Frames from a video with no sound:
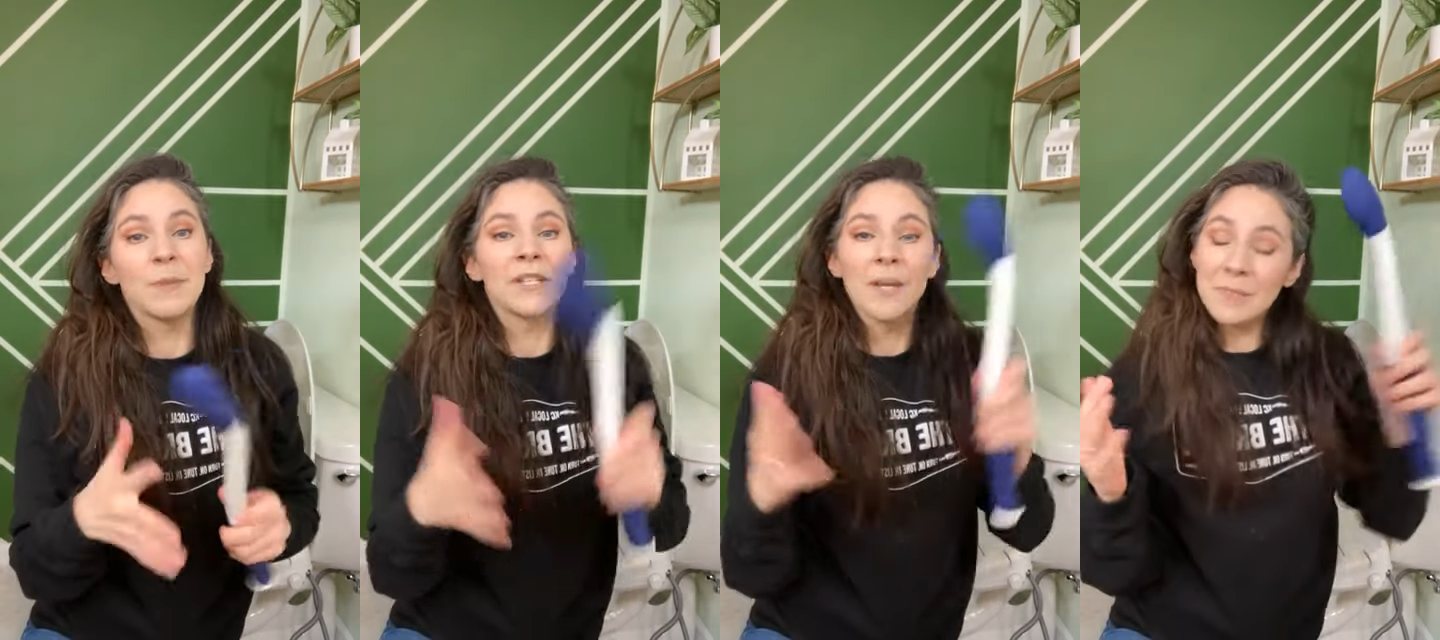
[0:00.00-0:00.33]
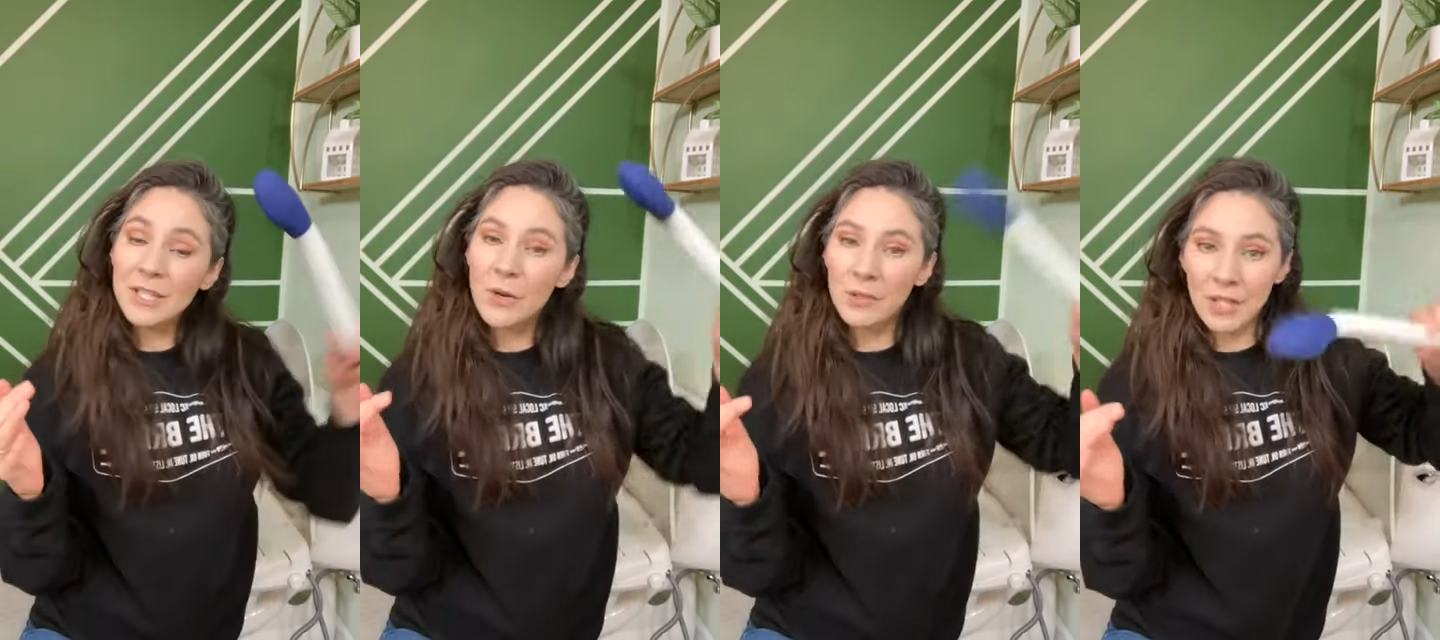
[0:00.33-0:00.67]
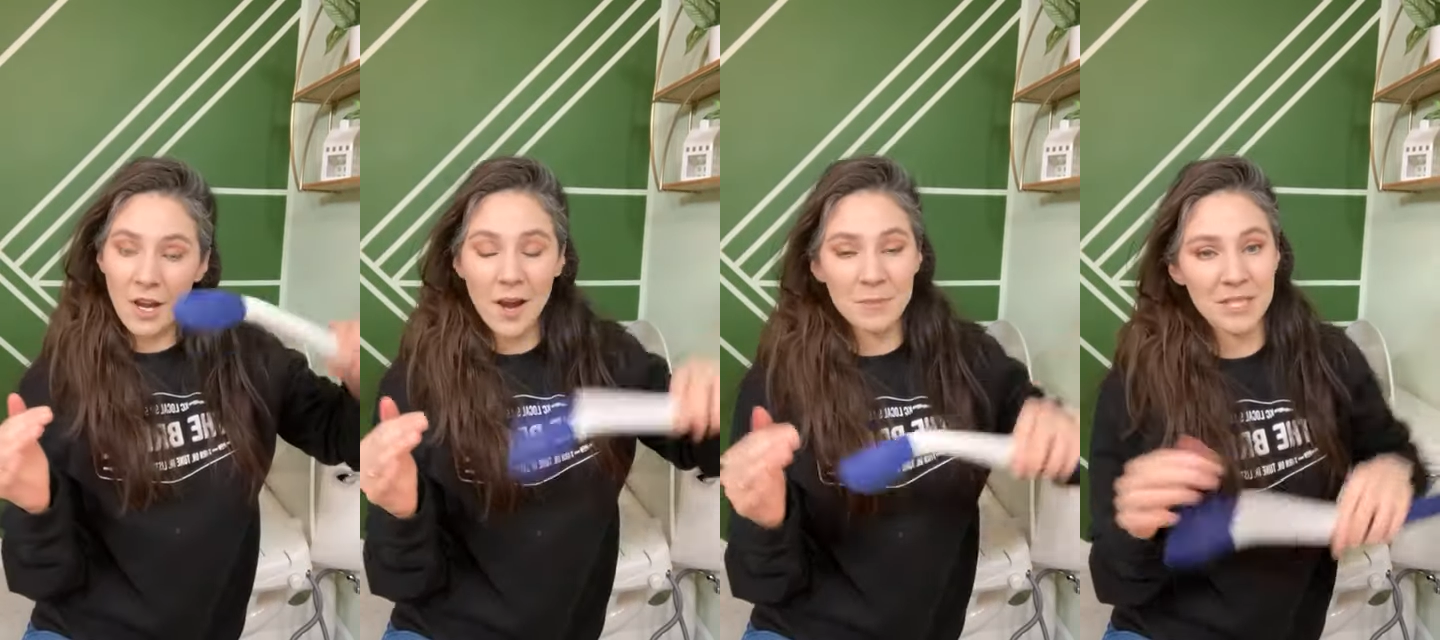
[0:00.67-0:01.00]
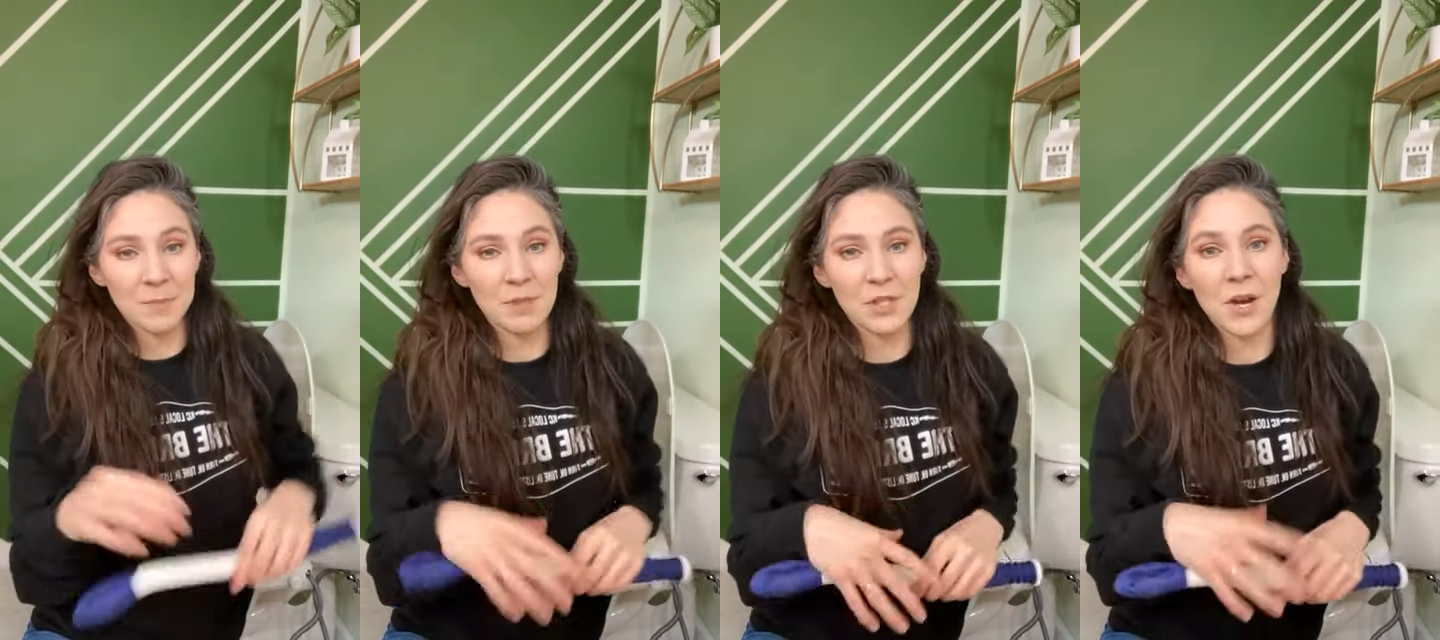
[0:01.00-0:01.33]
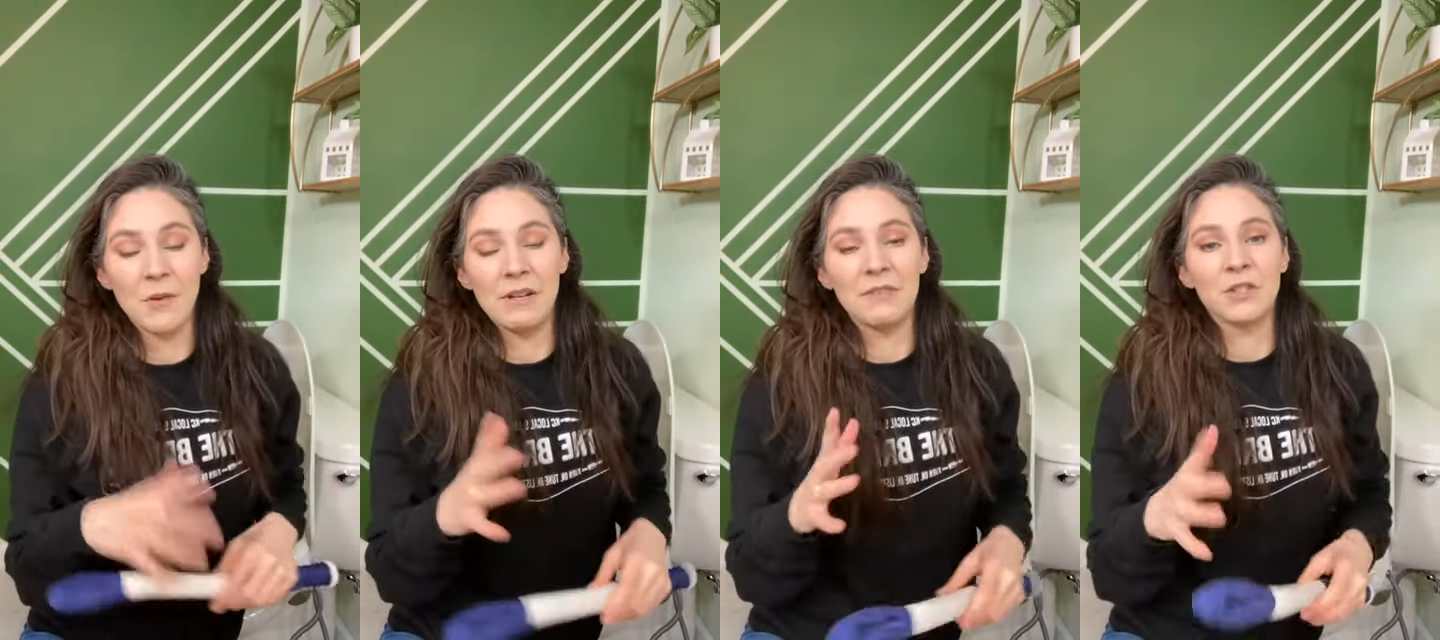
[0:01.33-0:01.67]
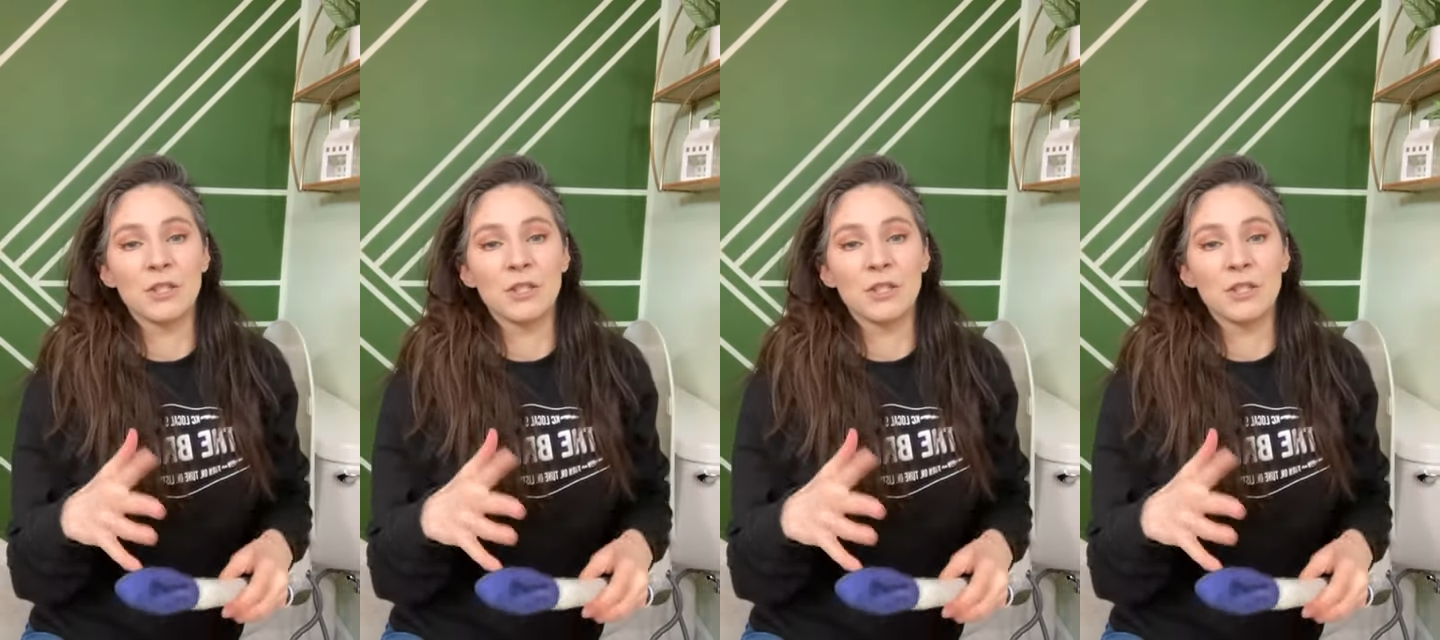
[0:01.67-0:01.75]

but let me know in the comments below if